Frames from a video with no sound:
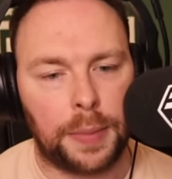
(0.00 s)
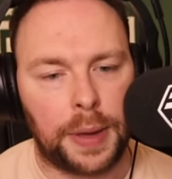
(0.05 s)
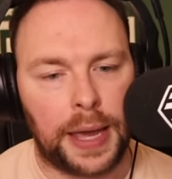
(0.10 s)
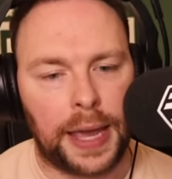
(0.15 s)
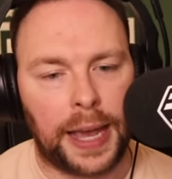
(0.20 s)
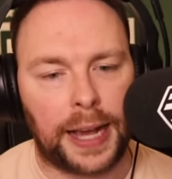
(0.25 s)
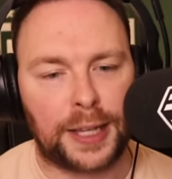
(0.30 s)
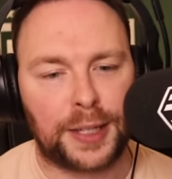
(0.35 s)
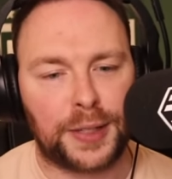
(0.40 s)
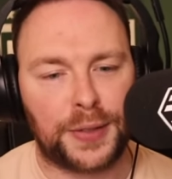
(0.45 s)

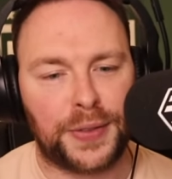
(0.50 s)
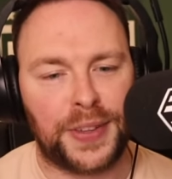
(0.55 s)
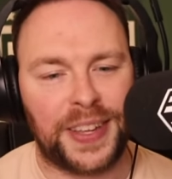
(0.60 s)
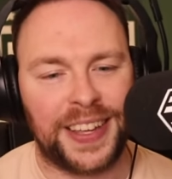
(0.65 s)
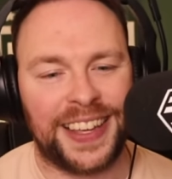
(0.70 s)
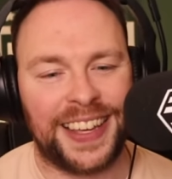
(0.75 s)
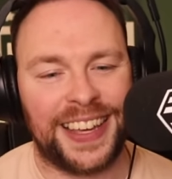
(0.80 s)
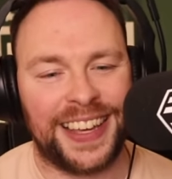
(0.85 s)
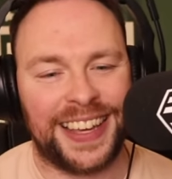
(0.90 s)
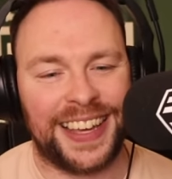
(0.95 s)
X
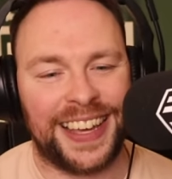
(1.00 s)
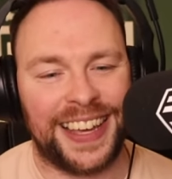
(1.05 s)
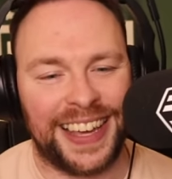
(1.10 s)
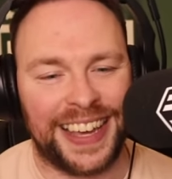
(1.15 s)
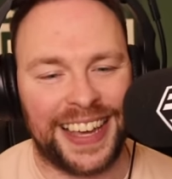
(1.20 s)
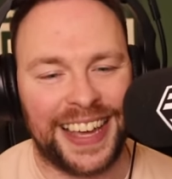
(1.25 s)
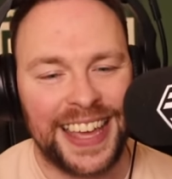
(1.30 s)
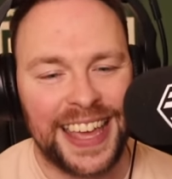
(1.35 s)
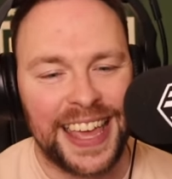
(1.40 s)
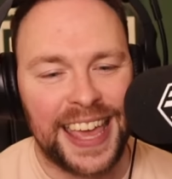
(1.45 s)

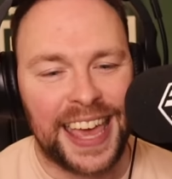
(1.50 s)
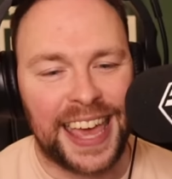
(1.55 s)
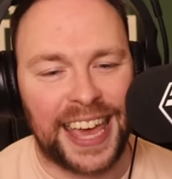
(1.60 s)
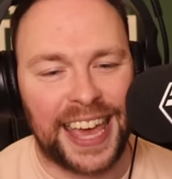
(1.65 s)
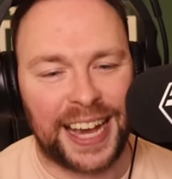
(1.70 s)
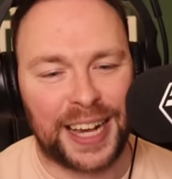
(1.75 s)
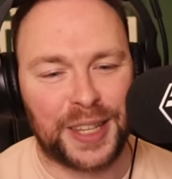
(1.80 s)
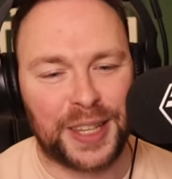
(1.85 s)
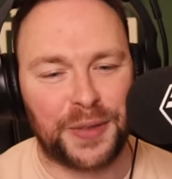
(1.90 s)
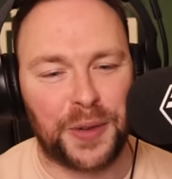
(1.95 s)
for
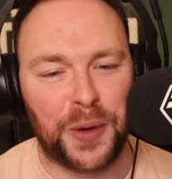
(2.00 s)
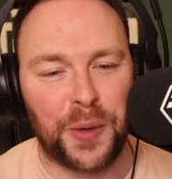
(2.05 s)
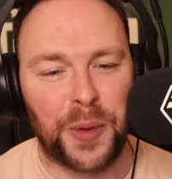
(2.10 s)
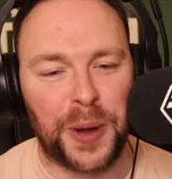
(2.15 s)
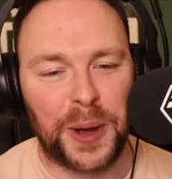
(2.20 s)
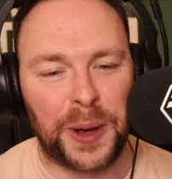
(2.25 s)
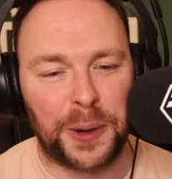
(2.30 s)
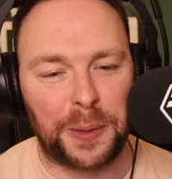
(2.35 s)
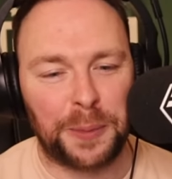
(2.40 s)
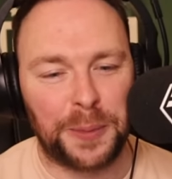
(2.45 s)

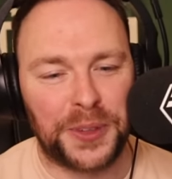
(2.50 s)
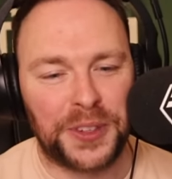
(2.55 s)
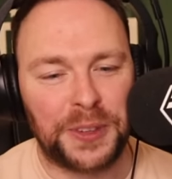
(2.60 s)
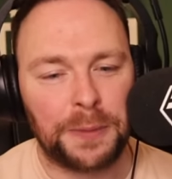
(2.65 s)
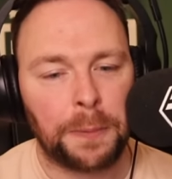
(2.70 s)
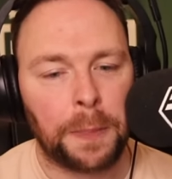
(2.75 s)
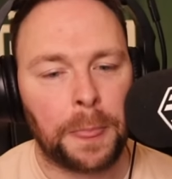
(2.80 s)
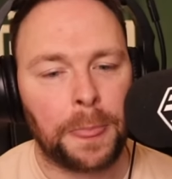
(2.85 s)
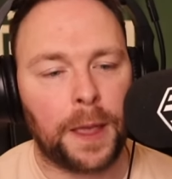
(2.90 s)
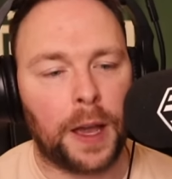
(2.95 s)
Welbs.
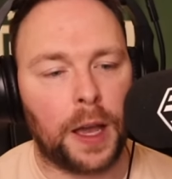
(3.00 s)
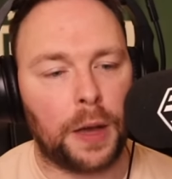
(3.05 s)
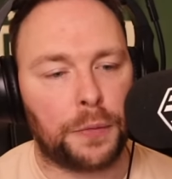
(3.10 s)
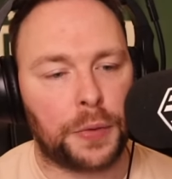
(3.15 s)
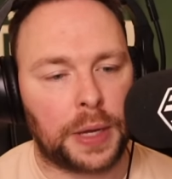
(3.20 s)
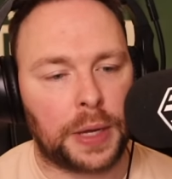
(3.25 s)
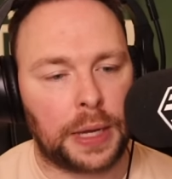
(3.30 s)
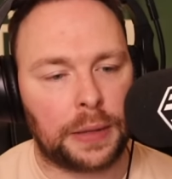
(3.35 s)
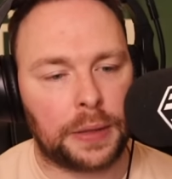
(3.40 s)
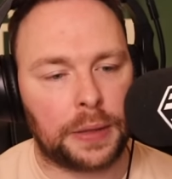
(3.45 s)

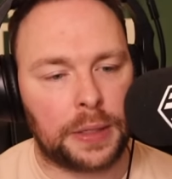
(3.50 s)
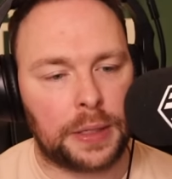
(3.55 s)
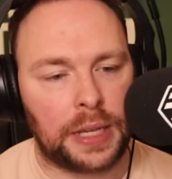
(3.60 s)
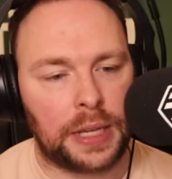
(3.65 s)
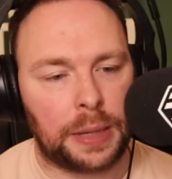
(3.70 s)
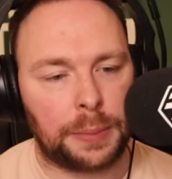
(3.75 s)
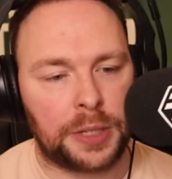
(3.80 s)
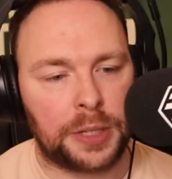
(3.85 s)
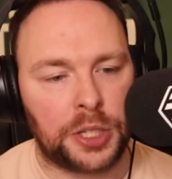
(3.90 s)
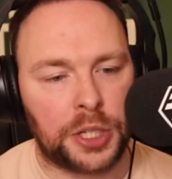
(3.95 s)
Forget the
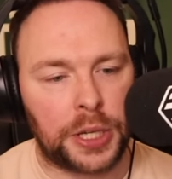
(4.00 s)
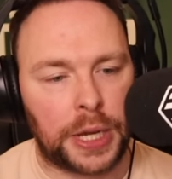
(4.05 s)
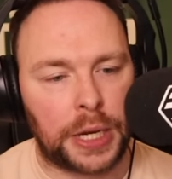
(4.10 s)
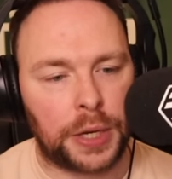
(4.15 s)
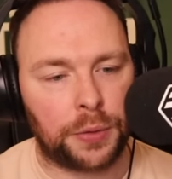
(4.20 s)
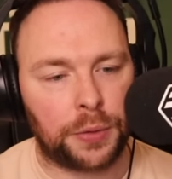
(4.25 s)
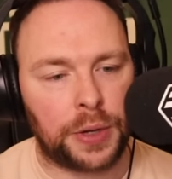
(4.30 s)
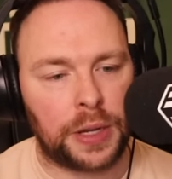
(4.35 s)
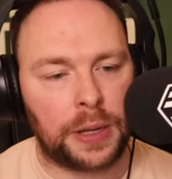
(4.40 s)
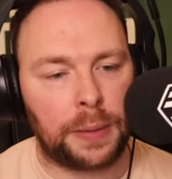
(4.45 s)
DM in
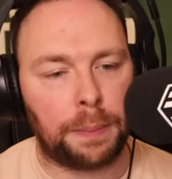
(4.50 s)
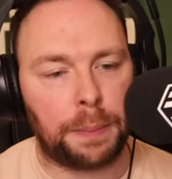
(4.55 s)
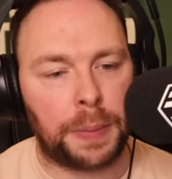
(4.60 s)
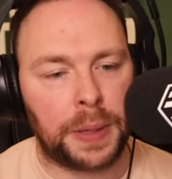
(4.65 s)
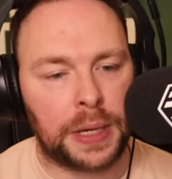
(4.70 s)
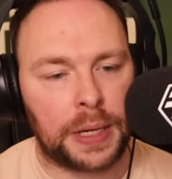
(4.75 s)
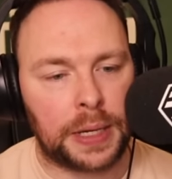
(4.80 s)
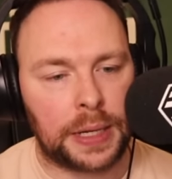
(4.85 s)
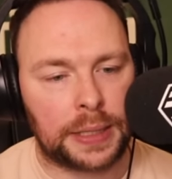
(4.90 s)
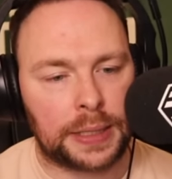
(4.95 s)
January.
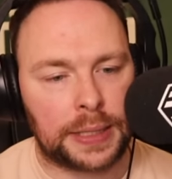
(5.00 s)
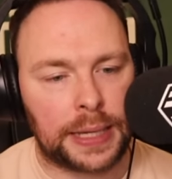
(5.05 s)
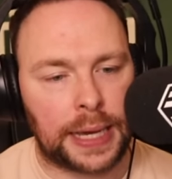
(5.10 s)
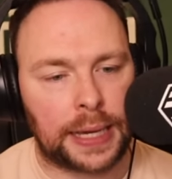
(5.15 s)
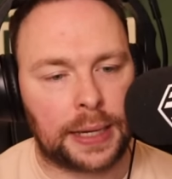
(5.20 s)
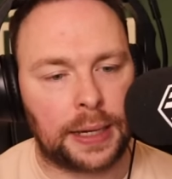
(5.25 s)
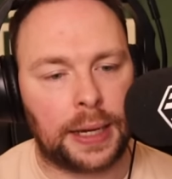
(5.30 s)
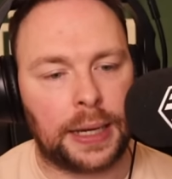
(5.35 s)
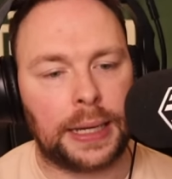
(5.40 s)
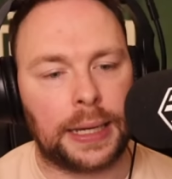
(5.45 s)
Bin an
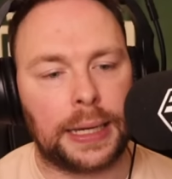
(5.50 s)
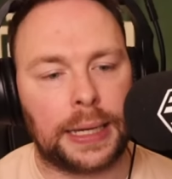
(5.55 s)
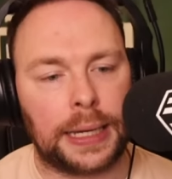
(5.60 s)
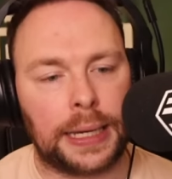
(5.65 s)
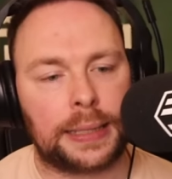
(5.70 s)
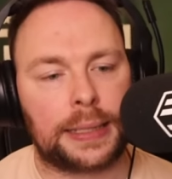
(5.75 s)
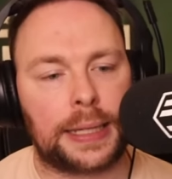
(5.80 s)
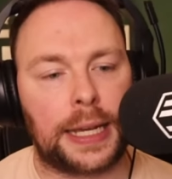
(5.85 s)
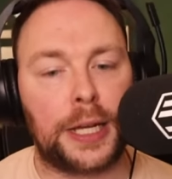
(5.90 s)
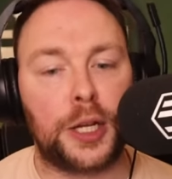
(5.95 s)
attacker and
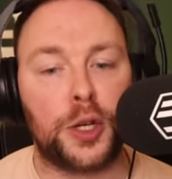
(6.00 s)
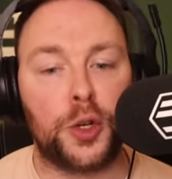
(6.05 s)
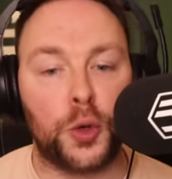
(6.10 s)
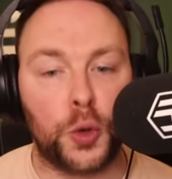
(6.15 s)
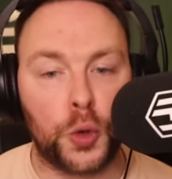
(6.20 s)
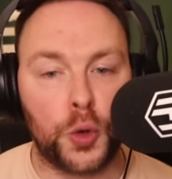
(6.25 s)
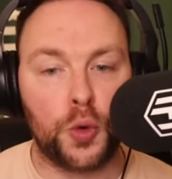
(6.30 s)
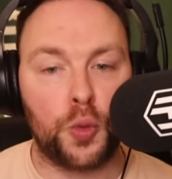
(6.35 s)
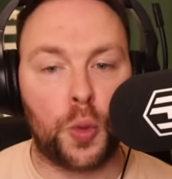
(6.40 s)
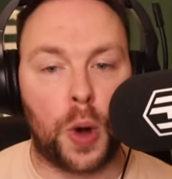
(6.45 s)
get a
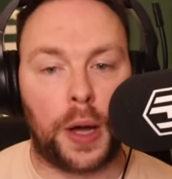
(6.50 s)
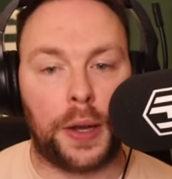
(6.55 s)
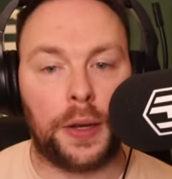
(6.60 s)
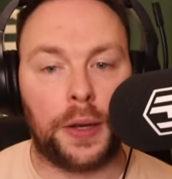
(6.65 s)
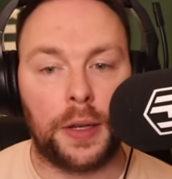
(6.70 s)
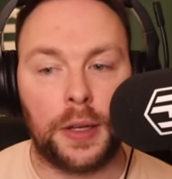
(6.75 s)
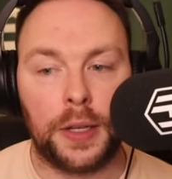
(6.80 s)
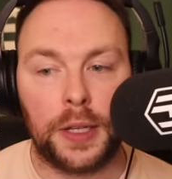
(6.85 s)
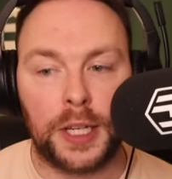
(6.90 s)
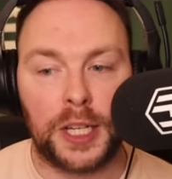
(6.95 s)
new
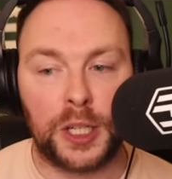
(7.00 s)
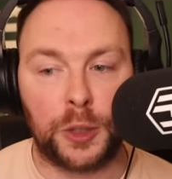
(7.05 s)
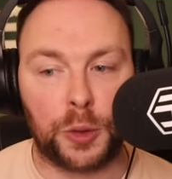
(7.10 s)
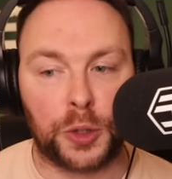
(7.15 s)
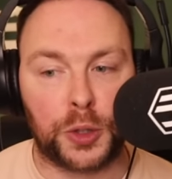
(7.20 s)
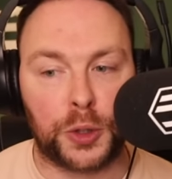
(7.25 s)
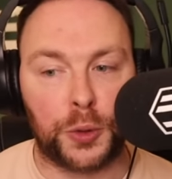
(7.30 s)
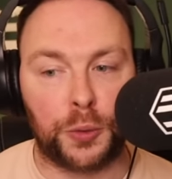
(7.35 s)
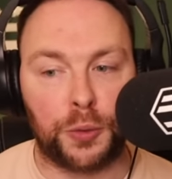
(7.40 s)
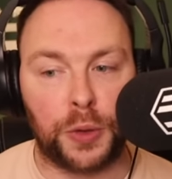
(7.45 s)
one is what
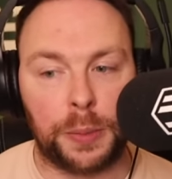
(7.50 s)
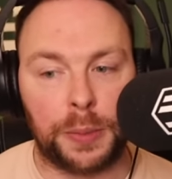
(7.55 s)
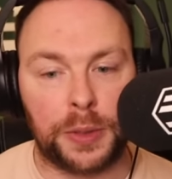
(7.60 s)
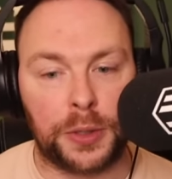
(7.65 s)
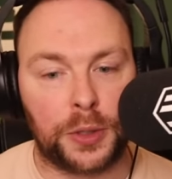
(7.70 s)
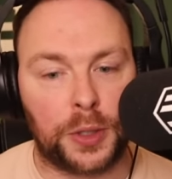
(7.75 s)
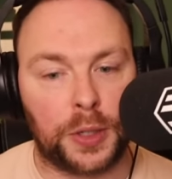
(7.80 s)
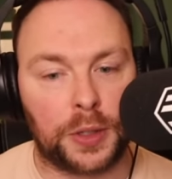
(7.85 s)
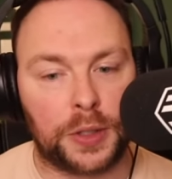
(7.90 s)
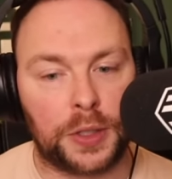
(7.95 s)
Sarim
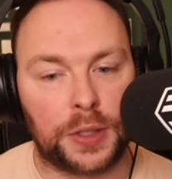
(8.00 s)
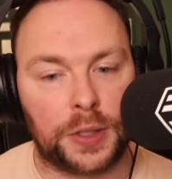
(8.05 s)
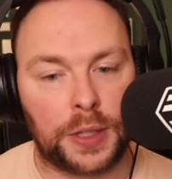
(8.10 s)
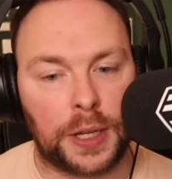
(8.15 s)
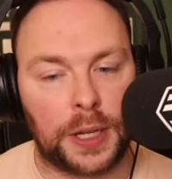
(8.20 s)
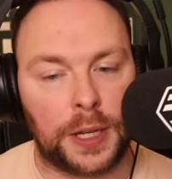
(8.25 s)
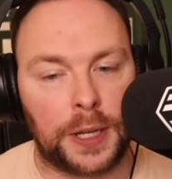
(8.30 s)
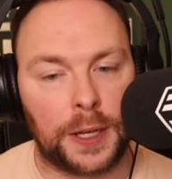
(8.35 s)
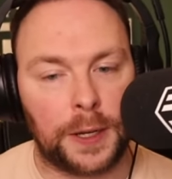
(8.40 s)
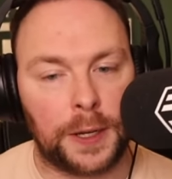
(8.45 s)
has got to
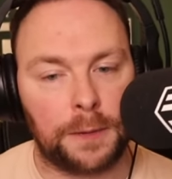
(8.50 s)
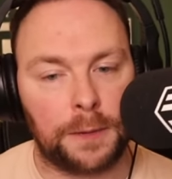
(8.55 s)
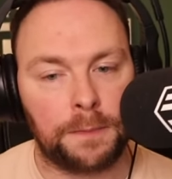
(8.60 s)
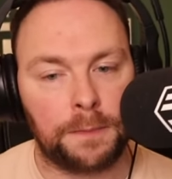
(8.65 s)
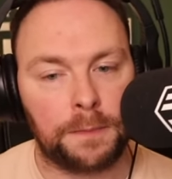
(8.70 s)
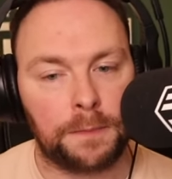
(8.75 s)
say here.